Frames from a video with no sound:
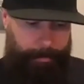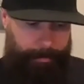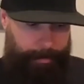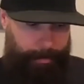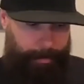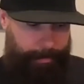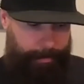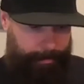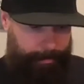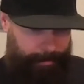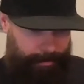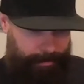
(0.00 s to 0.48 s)

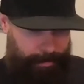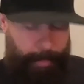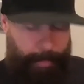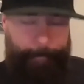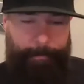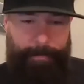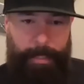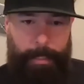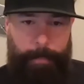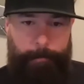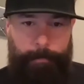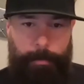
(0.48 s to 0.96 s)
things is
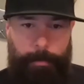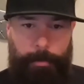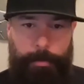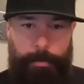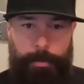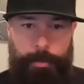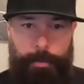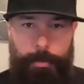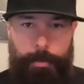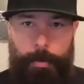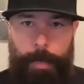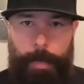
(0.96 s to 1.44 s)
if you
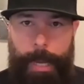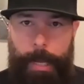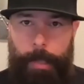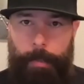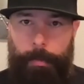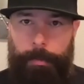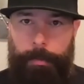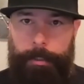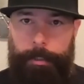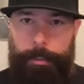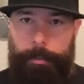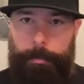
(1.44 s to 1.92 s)
knew how
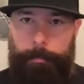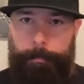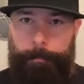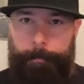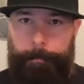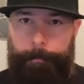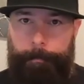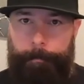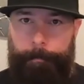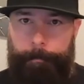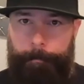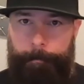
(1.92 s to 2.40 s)
little
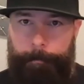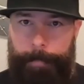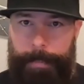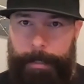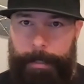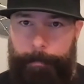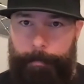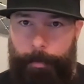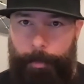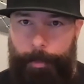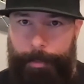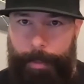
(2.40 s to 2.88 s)

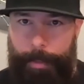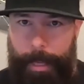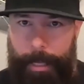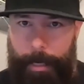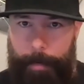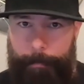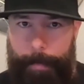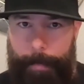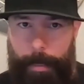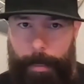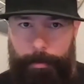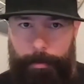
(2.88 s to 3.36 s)
people thought
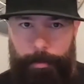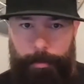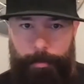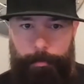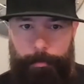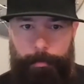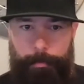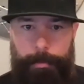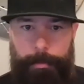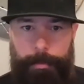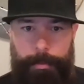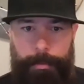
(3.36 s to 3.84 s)
about
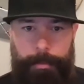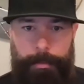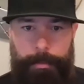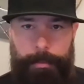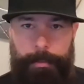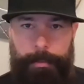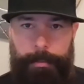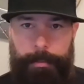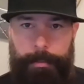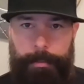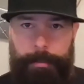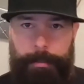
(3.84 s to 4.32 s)
you,
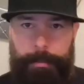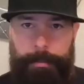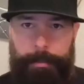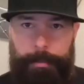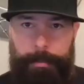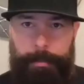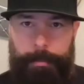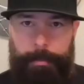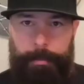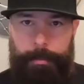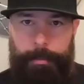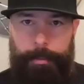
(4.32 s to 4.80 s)

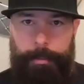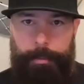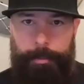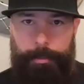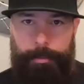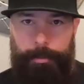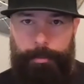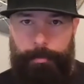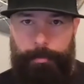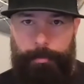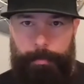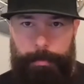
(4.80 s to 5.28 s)

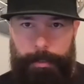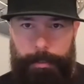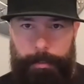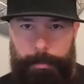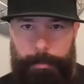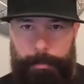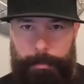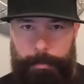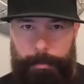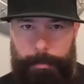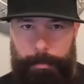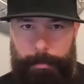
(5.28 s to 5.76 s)
you would
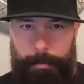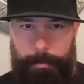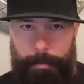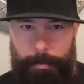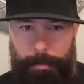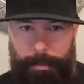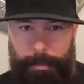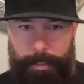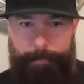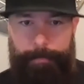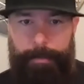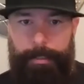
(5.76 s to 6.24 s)

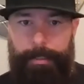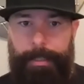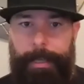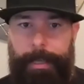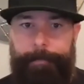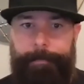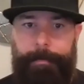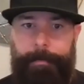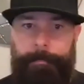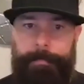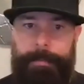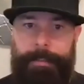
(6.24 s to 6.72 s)
live your
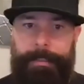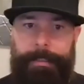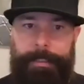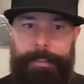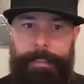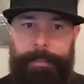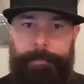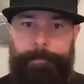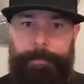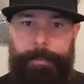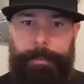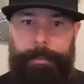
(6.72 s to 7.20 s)
life completely
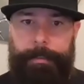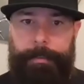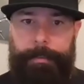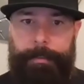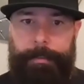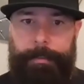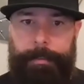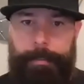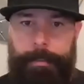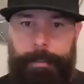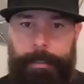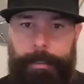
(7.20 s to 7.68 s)
different.
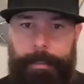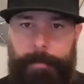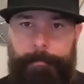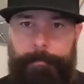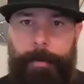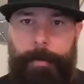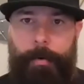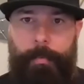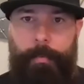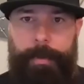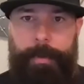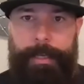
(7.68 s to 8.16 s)

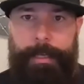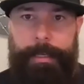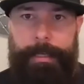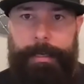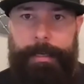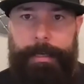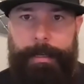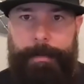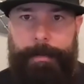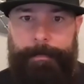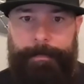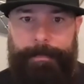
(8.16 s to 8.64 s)
But we
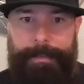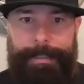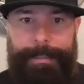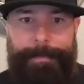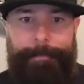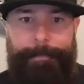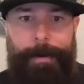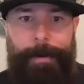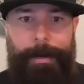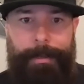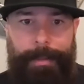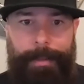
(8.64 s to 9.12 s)

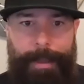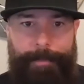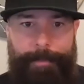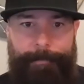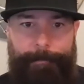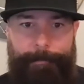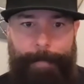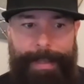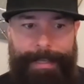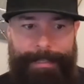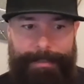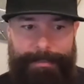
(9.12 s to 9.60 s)
live our
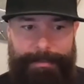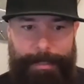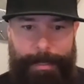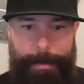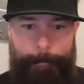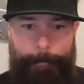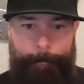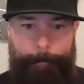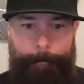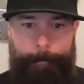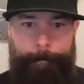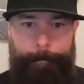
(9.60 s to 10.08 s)
life based
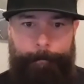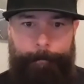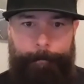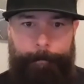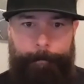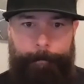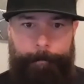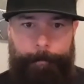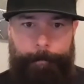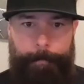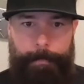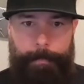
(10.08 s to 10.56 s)
on
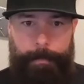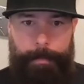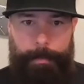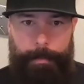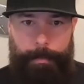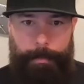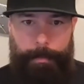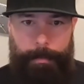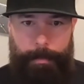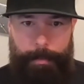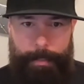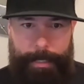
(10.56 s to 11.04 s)

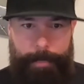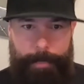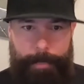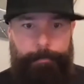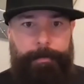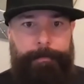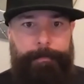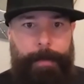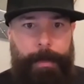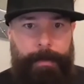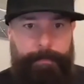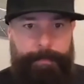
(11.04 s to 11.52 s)
it
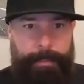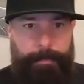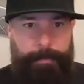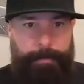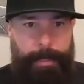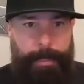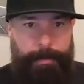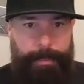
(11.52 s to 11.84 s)
revolving around